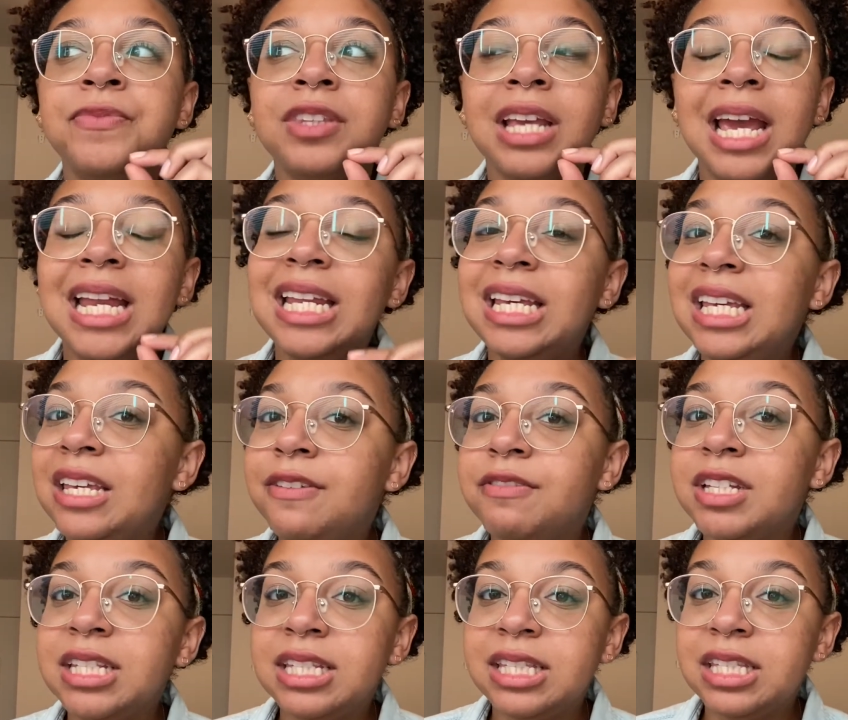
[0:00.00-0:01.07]
And
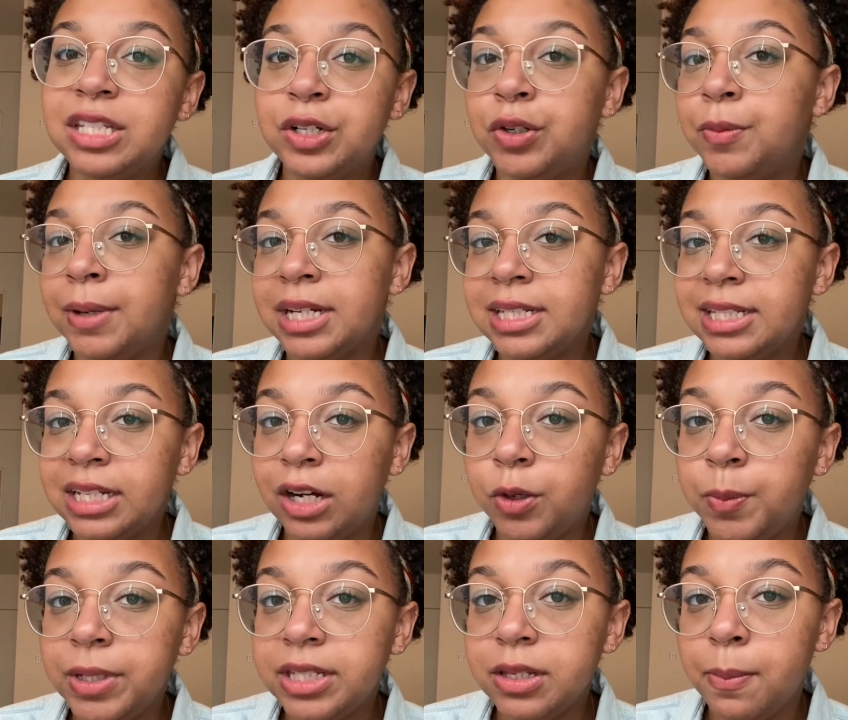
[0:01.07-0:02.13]
even still, my scalp
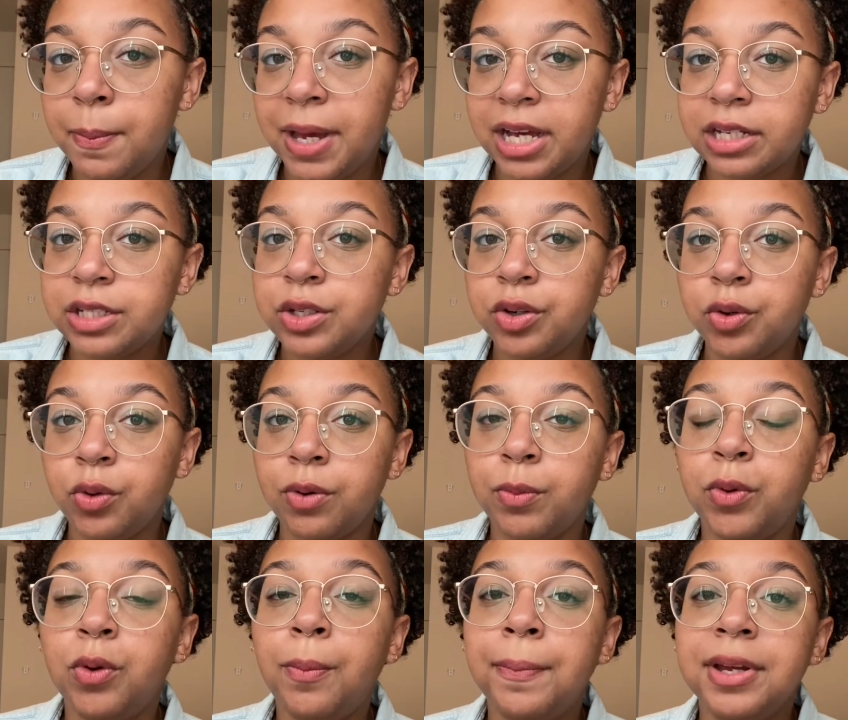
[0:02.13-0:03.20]
isn't back to
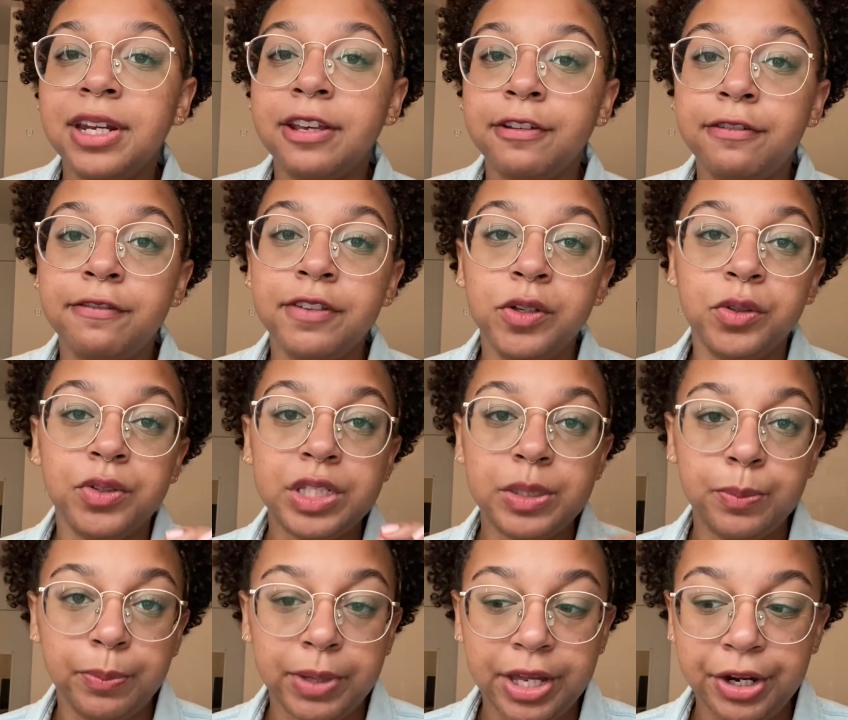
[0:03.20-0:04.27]
normal, but it feels
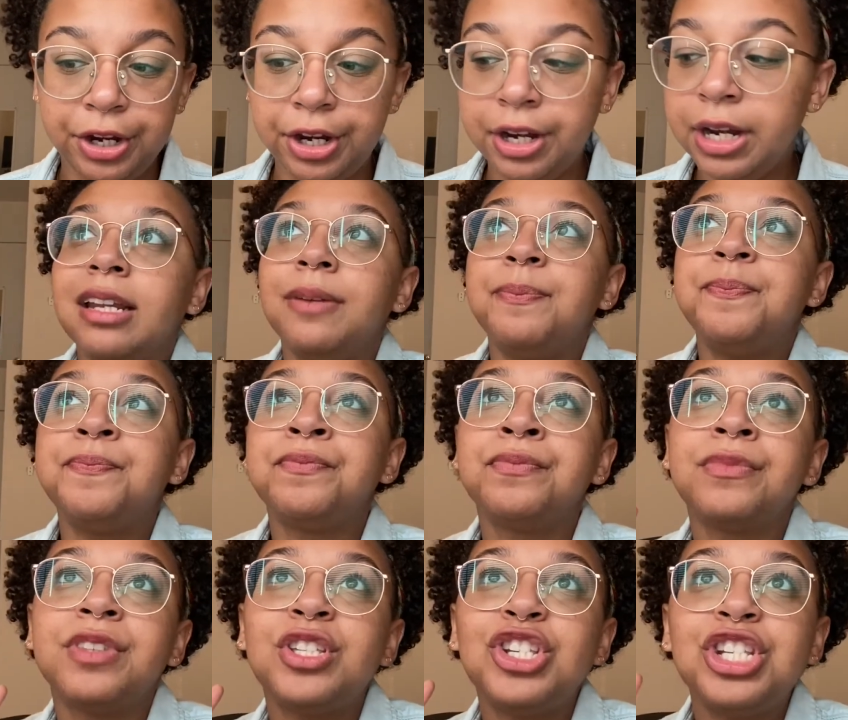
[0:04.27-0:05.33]
better.
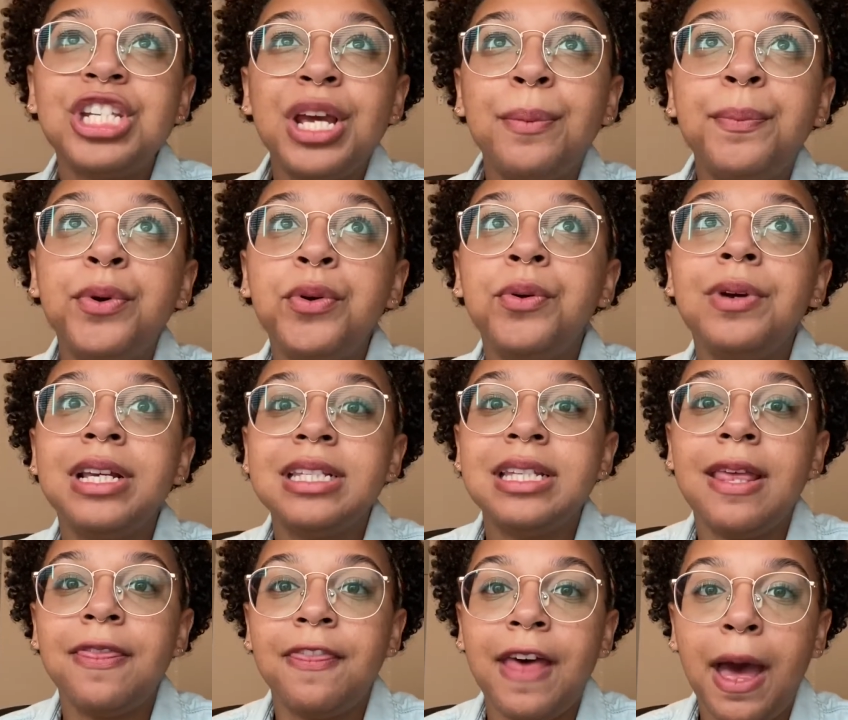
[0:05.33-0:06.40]
Shampoo
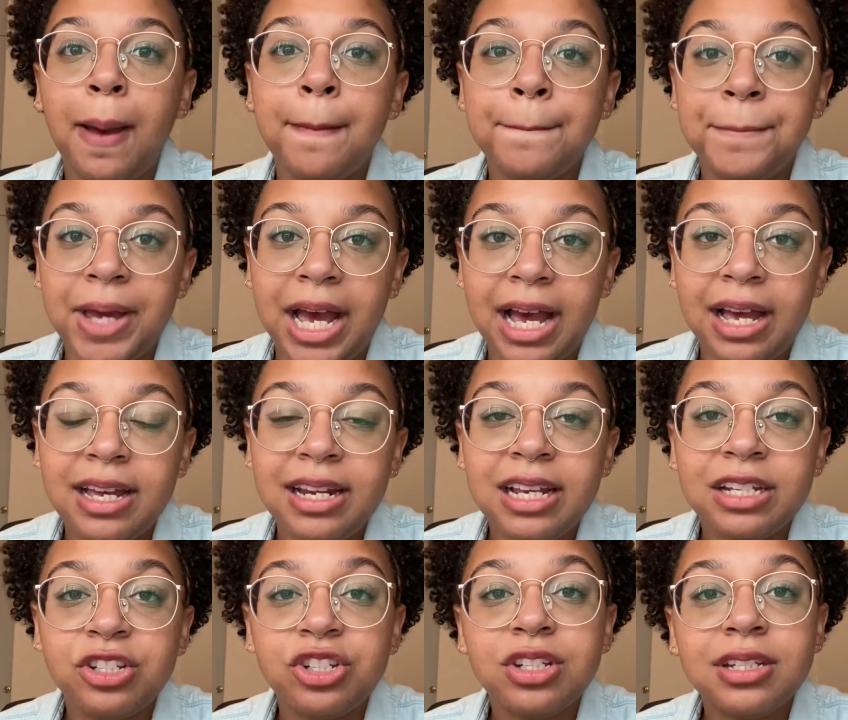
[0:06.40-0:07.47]
isn't that bad.
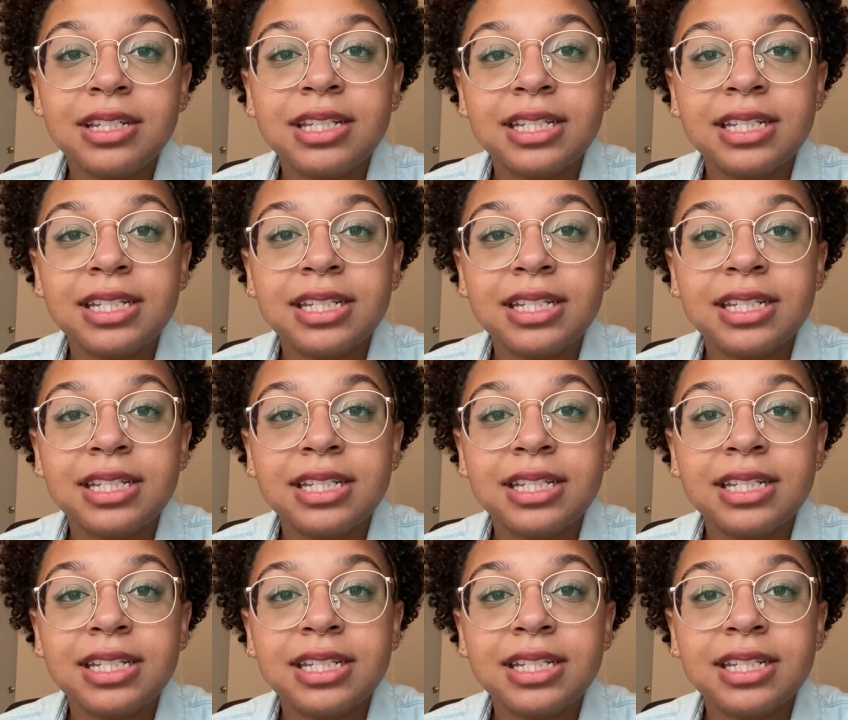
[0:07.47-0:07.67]
It's just